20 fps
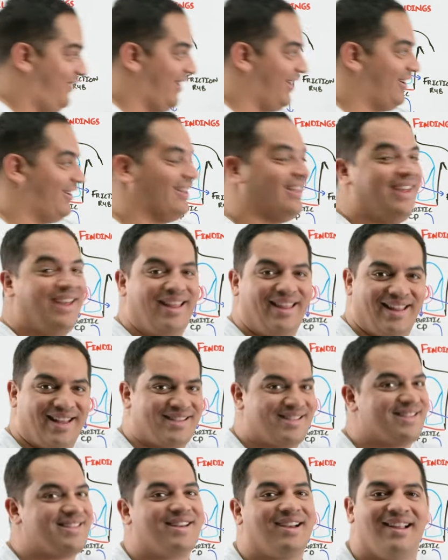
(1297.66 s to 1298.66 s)
failure.
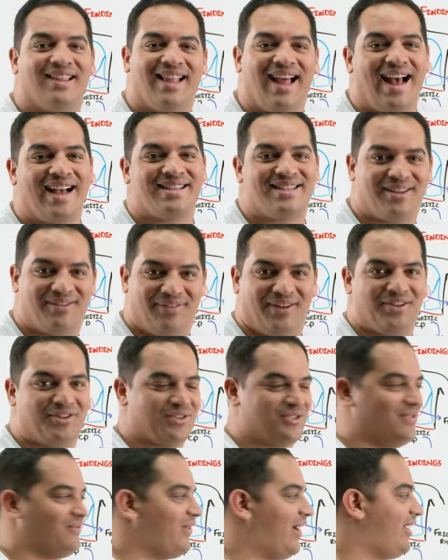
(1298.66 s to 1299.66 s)
This is classic
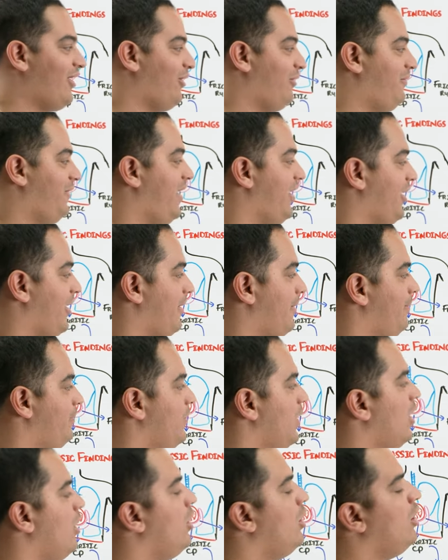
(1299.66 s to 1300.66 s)
features of right heart failure.
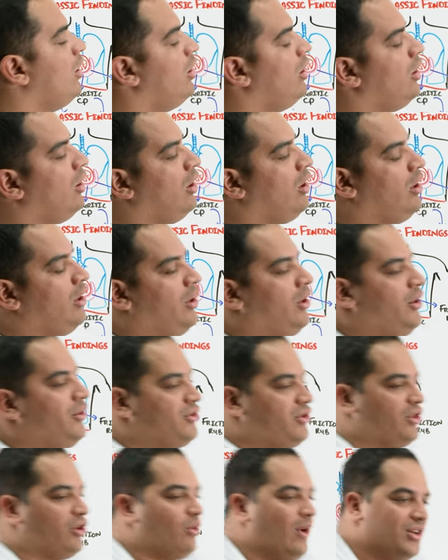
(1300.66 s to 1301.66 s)

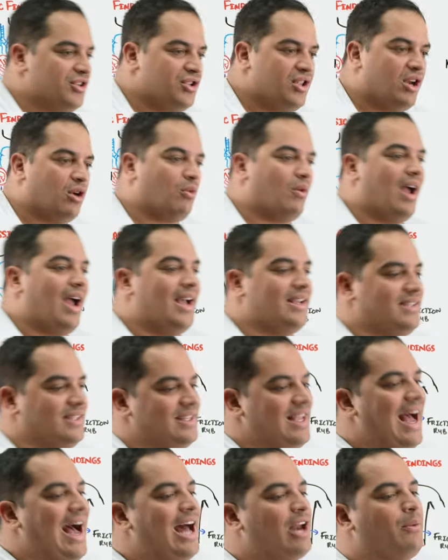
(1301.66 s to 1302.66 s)
So the question then arises,
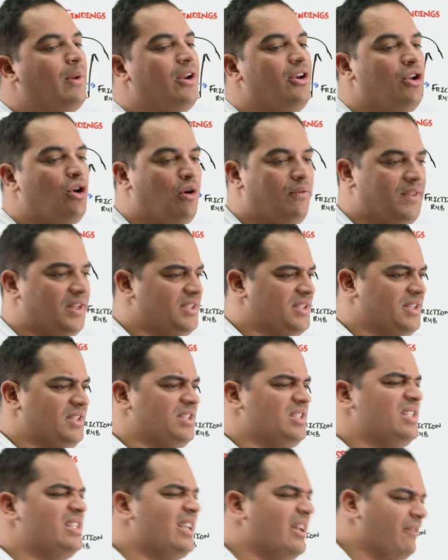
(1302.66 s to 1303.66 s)
how do I know if this
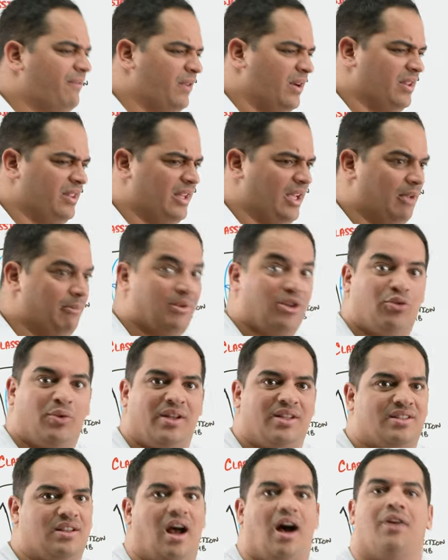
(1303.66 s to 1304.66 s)
is different then
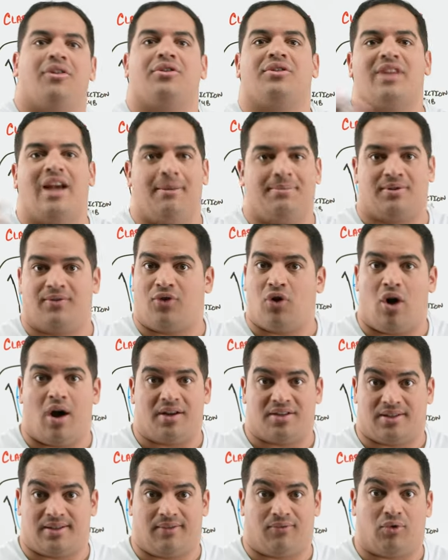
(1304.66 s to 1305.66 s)
between other types of
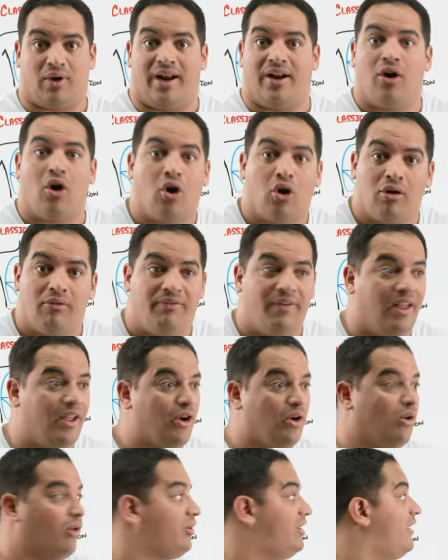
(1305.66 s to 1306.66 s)
causes of right heart
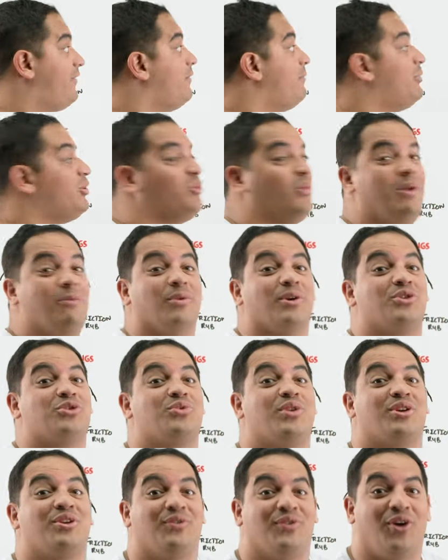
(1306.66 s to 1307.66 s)
failure or different between
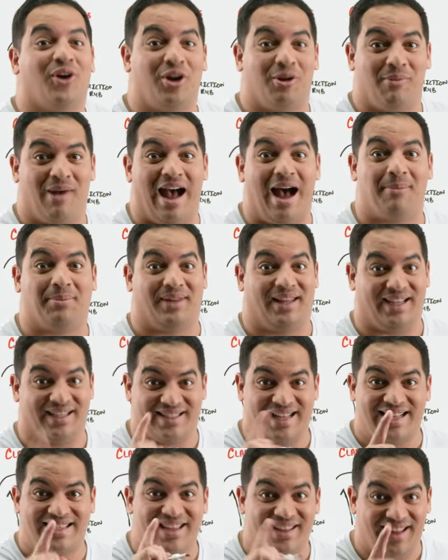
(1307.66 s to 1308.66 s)
restrictive cardiomyopathy, because
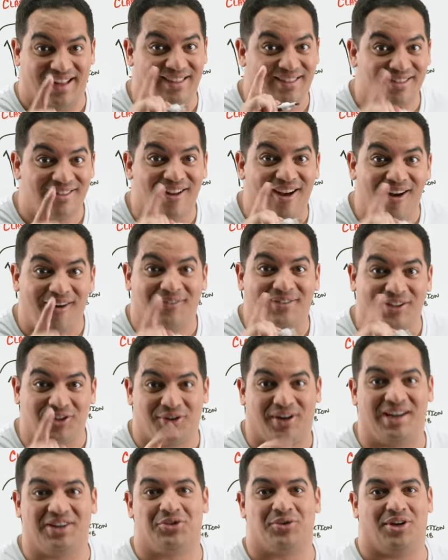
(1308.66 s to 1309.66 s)
that's how they love to
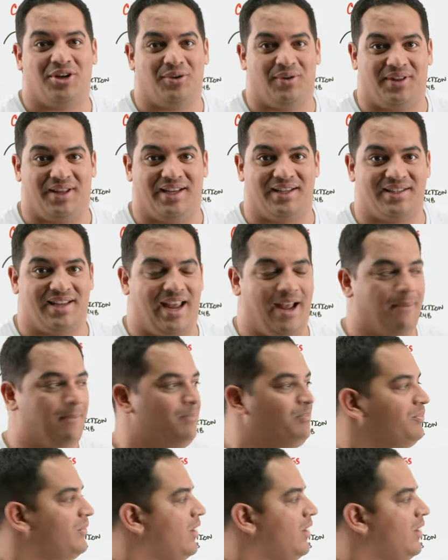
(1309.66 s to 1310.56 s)
try to trick you on the exam.